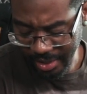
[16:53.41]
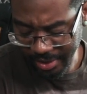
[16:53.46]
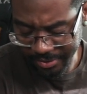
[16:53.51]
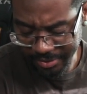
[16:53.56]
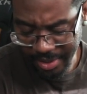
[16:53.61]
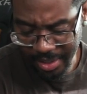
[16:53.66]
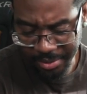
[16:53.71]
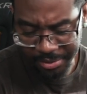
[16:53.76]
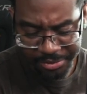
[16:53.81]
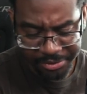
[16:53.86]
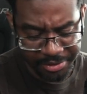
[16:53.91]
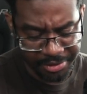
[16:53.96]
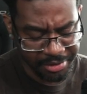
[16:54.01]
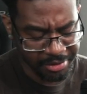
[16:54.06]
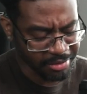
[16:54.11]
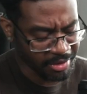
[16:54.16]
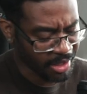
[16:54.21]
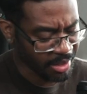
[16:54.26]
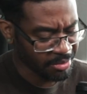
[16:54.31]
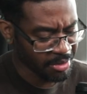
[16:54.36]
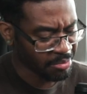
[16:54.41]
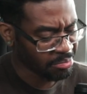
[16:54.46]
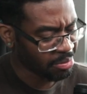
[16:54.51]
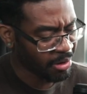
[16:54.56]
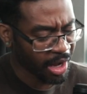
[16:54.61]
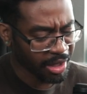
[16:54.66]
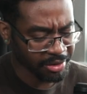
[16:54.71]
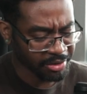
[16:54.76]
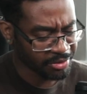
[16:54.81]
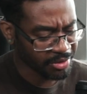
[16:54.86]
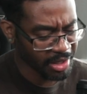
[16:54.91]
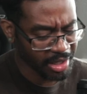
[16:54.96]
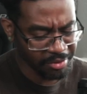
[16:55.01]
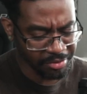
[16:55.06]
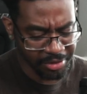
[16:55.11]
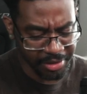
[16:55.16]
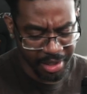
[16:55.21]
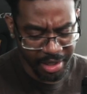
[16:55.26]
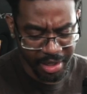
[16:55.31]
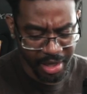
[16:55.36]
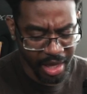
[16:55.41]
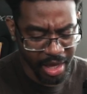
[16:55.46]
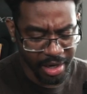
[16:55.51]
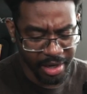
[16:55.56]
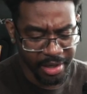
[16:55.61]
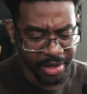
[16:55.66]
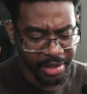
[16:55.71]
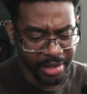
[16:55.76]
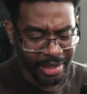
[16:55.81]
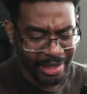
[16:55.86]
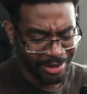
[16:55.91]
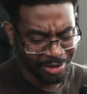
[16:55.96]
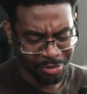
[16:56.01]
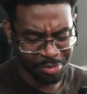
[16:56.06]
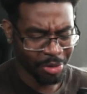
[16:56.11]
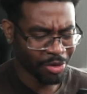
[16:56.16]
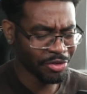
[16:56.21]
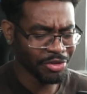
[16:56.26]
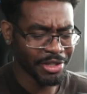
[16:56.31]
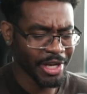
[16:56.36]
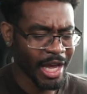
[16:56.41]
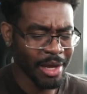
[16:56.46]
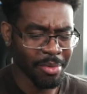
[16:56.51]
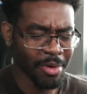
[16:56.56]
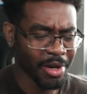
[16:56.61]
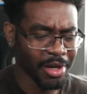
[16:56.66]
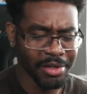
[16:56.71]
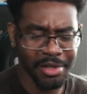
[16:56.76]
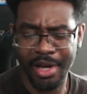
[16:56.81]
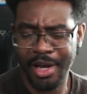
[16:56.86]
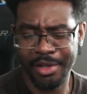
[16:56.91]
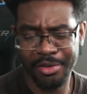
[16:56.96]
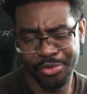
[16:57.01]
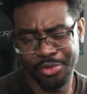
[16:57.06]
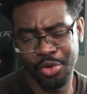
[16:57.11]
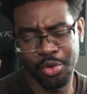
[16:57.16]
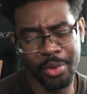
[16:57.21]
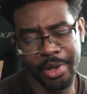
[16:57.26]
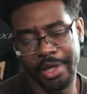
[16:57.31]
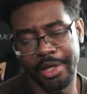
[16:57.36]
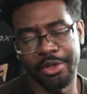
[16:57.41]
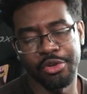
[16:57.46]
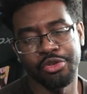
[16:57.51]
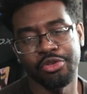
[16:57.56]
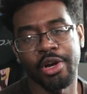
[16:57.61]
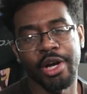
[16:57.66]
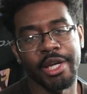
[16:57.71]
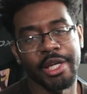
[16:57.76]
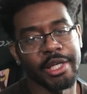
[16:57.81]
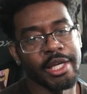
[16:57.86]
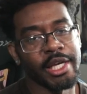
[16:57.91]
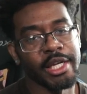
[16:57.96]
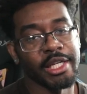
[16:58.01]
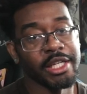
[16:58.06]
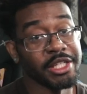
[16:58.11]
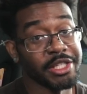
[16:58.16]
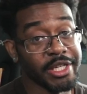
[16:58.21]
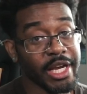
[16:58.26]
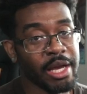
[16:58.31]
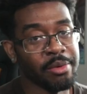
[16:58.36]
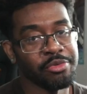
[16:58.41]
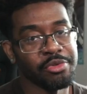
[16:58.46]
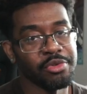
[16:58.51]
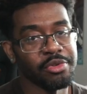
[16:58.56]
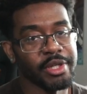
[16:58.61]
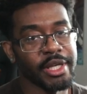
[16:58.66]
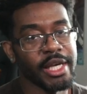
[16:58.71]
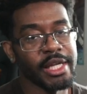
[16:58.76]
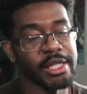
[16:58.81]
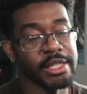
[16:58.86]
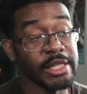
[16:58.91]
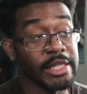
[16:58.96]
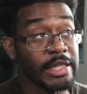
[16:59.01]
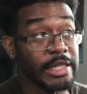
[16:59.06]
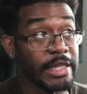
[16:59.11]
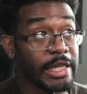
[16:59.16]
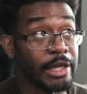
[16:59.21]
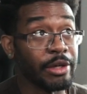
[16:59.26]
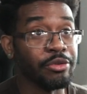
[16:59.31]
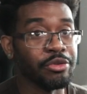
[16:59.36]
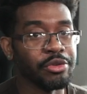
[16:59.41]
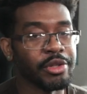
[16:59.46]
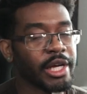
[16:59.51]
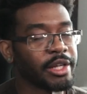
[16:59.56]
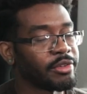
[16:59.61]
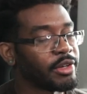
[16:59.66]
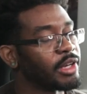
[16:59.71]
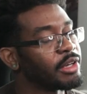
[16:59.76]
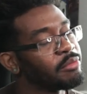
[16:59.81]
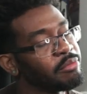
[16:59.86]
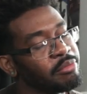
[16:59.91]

I practiced that every day. He just pressed jab on it. Nah, there's no way. And you try it again, and he jabs you again, and then he kills you that time.